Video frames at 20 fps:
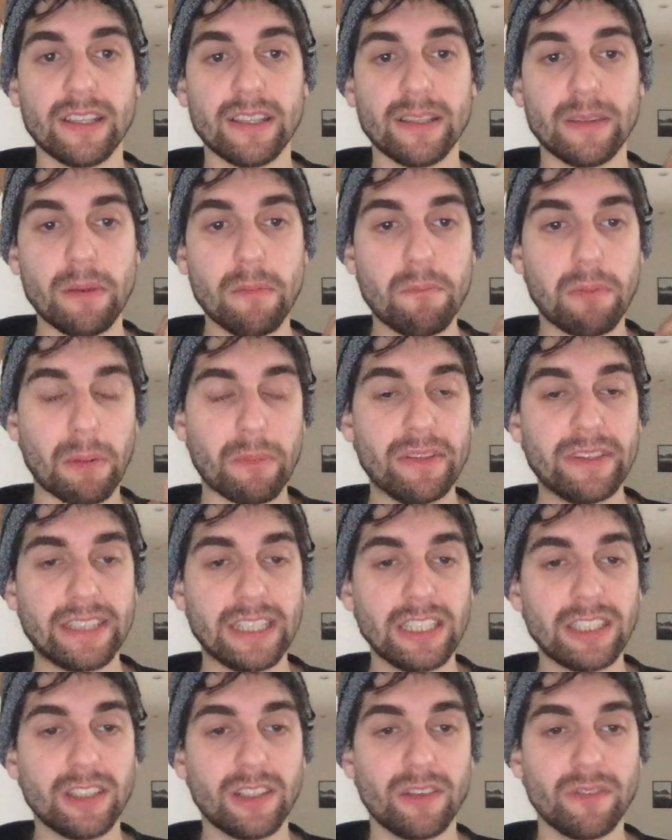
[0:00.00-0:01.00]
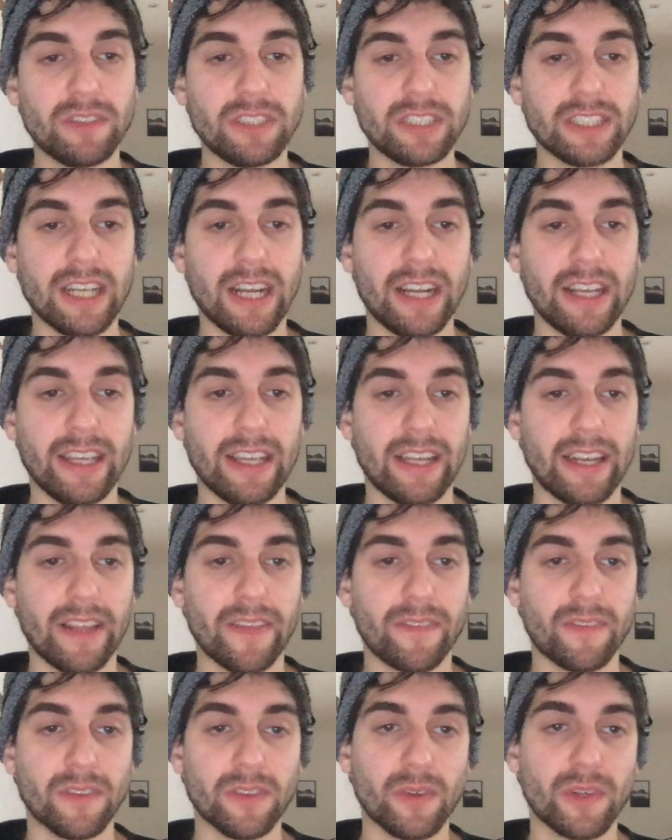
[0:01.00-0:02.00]
implementation of this guy and I
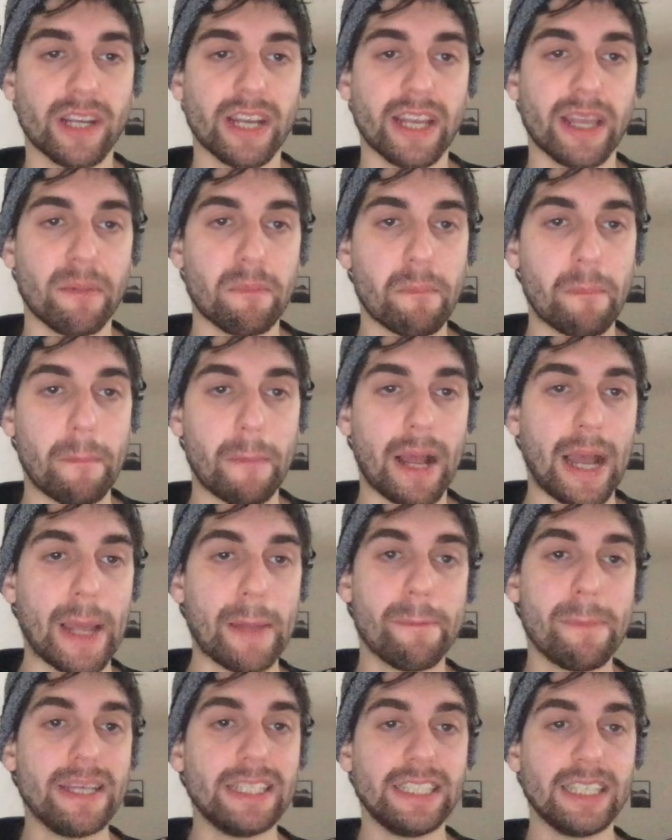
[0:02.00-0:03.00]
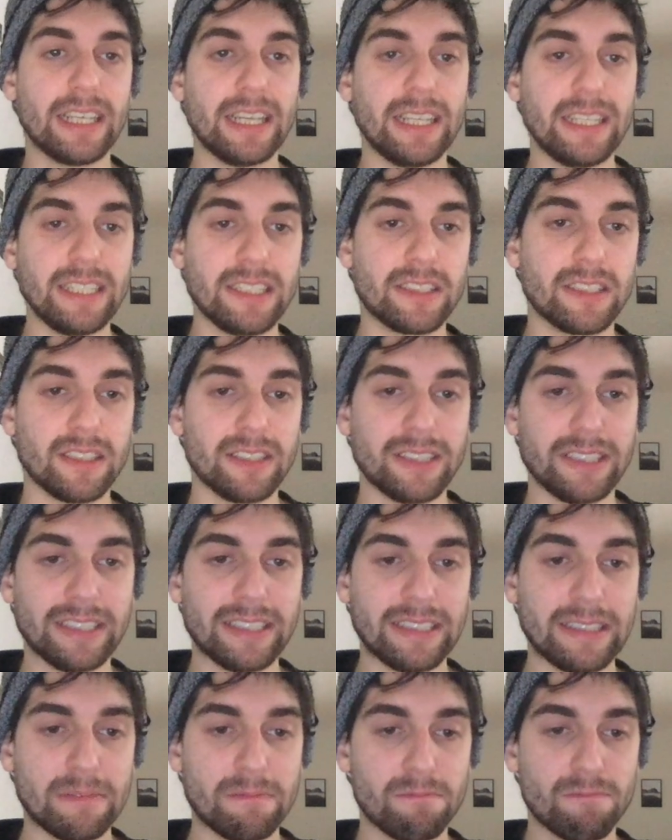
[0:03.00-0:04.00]
thought, okay, I basically need
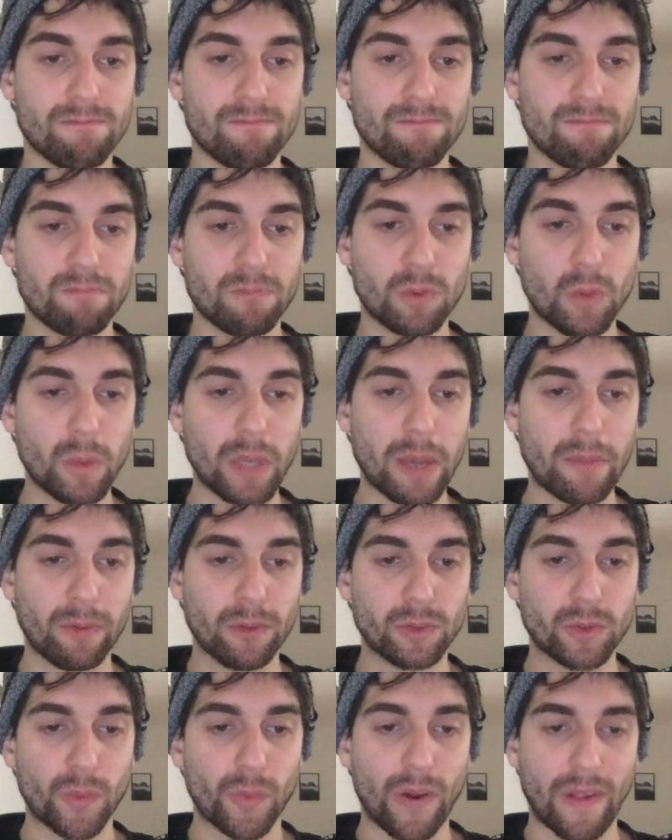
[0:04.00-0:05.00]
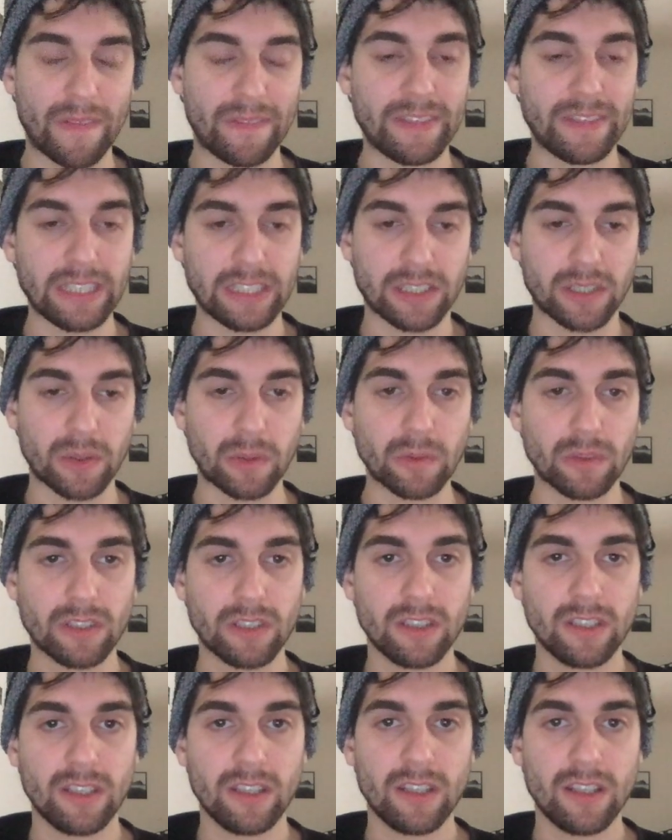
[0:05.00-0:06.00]
to be able to run this code
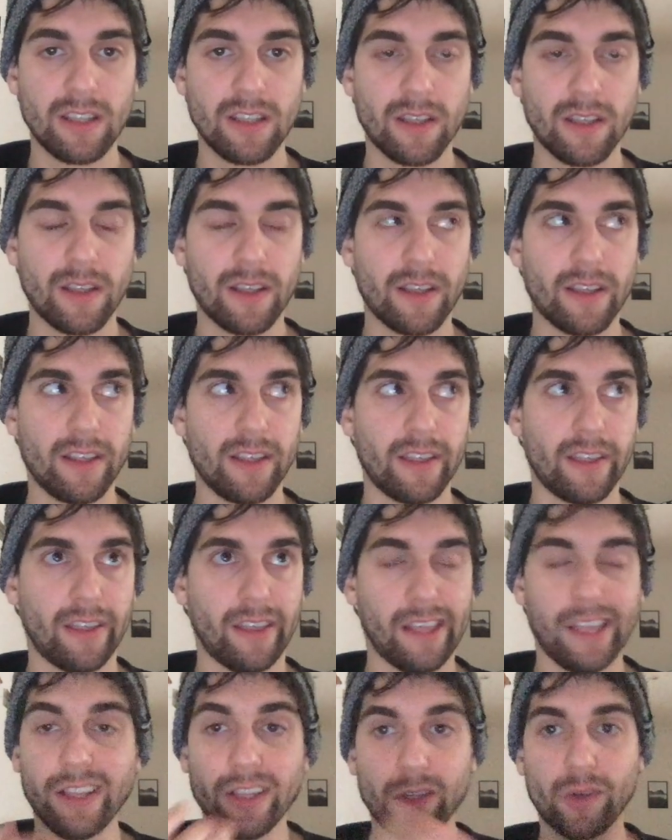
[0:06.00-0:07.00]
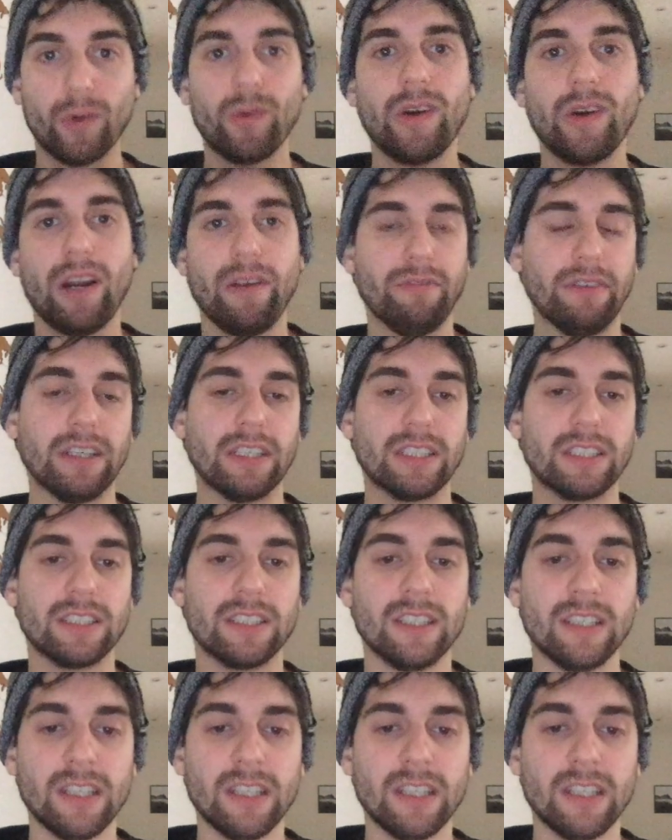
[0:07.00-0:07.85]
in Core Graphics.